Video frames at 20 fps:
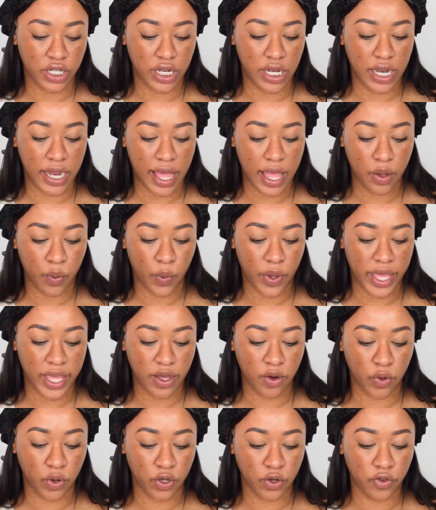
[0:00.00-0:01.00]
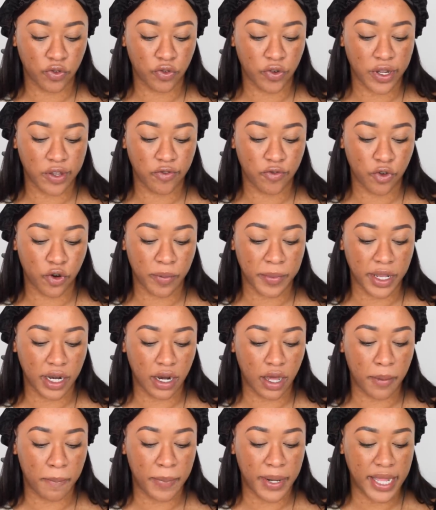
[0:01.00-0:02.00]
The lightweight oil-free
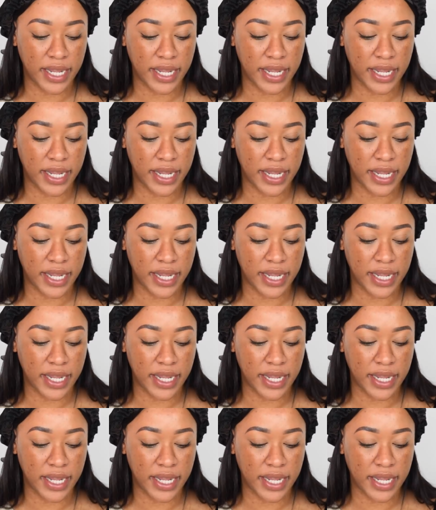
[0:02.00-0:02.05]
formula